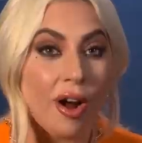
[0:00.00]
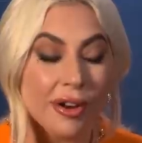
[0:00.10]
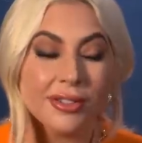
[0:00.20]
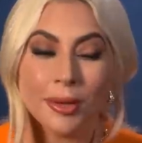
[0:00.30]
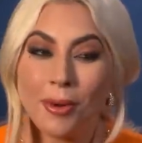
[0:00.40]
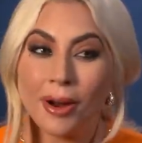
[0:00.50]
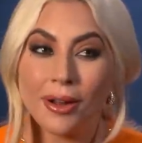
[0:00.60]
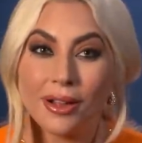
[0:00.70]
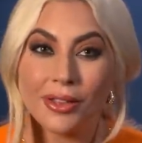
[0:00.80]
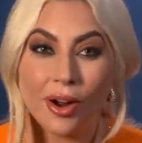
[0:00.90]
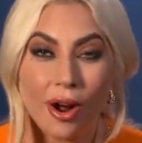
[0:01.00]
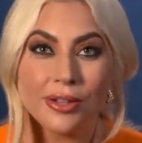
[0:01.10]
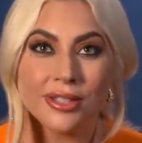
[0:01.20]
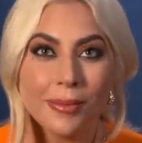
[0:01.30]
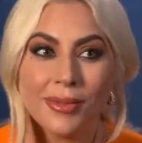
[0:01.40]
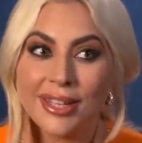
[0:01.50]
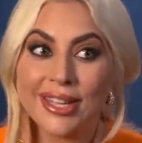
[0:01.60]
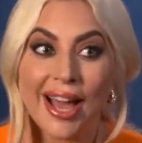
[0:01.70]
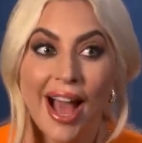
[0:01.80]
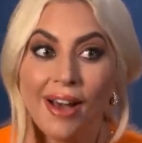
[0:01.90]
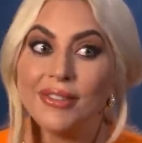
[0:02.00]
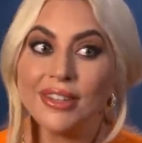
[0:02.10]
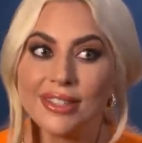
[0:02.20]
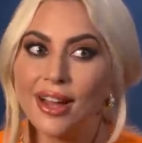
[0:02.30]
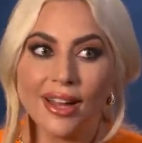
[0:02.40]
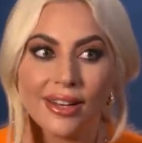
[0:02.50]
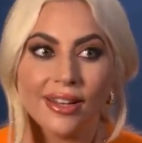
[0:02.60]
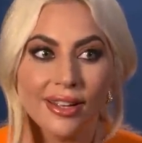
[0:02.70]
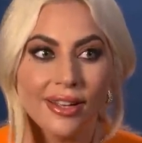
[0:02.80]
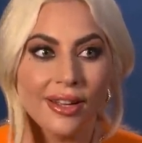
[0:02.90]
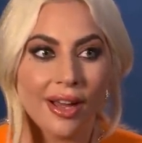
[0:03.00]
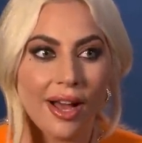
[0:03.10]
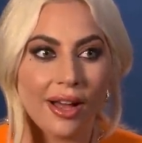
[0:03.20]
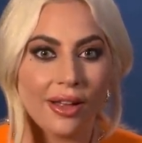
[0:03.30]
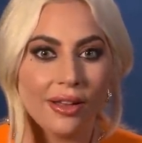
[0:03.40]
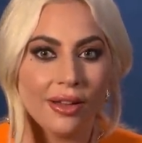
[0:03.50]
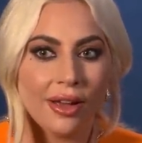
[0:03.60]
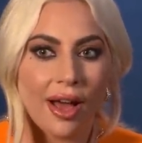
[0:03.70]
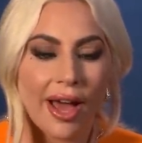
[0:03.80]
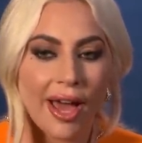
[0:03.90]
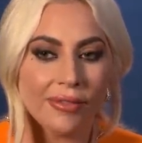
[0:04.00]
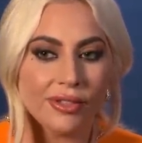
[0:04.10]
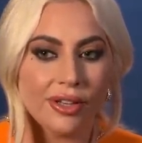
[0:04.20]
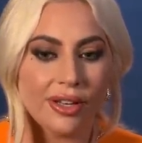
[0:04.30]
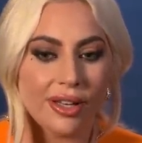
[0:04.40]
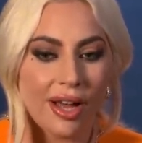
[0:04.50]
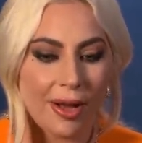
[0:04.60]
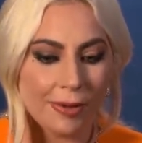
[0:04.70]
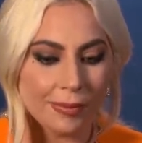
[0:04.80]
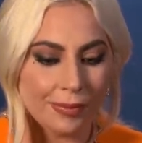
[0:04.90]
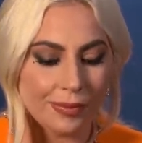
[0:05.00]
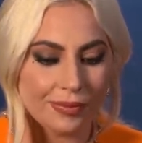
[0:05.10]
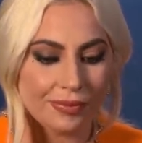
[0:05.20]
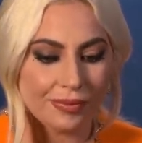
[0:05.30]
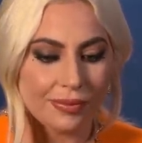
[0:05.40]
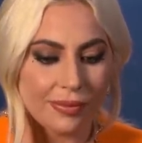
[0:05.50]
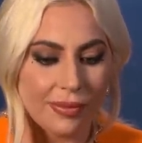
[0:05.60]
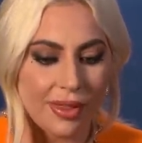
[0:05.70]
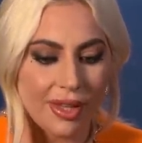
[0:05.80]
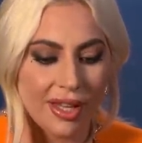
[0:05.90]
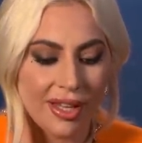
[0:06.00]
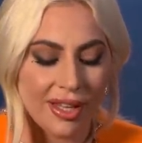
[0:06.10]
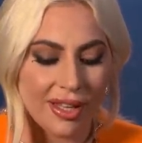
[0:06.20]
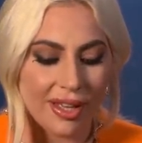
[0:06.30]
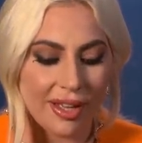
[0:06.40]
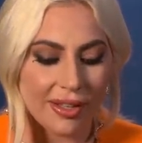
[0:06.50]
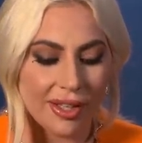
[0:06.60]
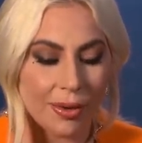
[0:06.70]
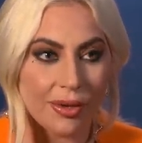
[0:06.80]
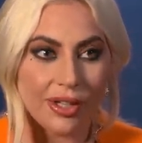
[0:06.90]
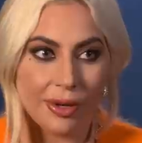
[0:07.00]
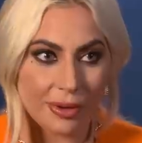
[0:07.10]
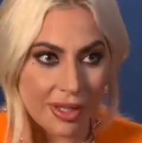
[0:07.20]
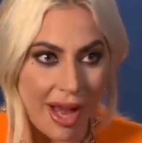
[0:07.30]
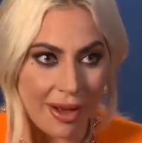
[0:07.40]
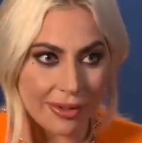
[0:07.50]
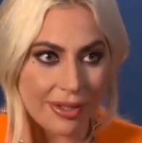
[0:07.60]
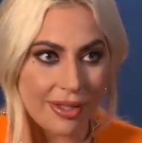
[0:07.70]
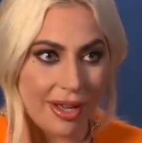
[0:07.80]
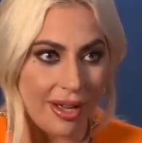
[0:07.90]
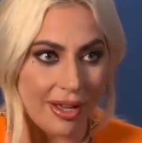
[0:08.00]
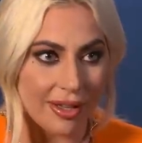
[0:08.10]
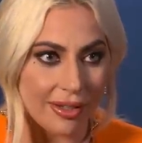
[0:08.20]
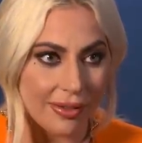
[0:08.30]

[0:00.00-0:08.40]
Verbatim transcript: are some there are some things I haven't done. Uh, I have to, um, uh, you know, you know Klaus. Uh,